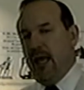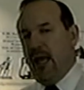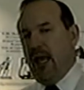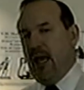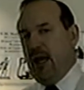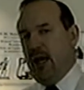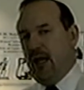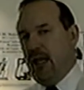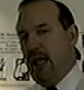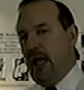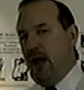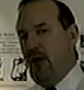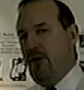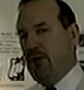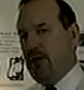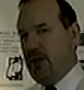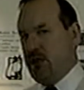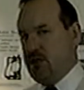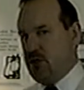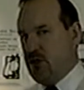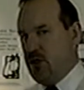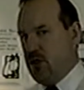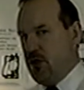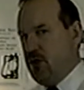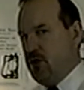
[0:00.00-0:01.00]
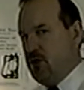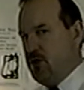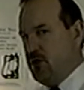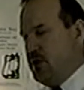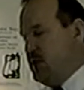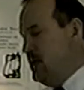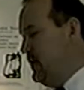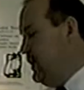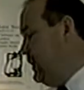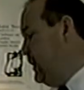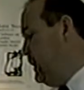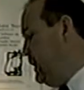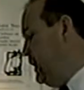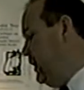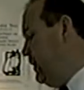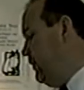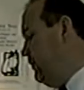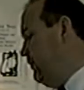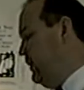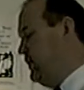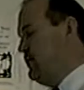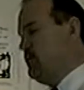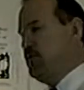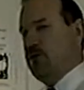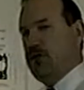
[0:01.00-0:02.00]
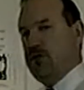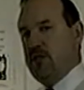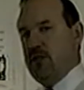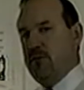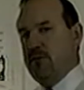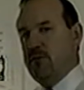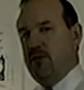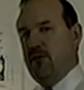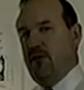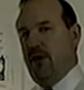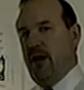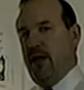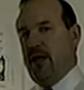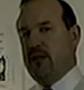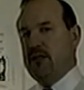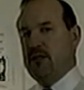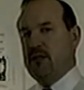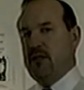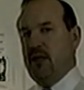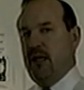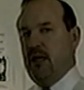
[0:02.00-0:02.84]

and allowing us to use the VetraStim device.